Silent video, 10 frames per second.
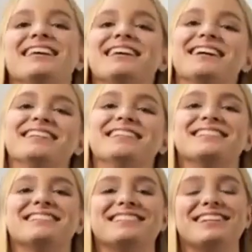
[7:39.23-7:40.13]
fear.
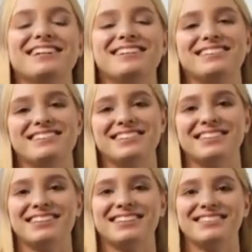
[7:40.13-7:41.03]
Similarly,
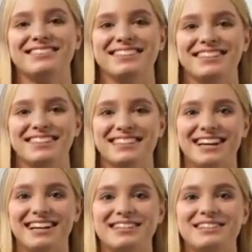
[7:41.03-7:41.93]
shyness may
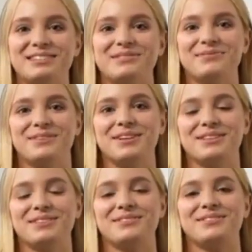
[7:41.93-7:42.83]
not suddenly
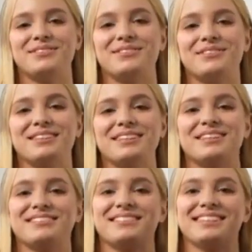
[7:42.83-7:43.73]
go away
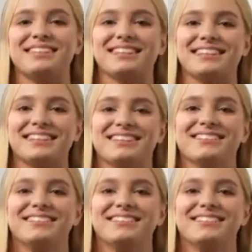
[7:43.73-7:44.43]
until you start to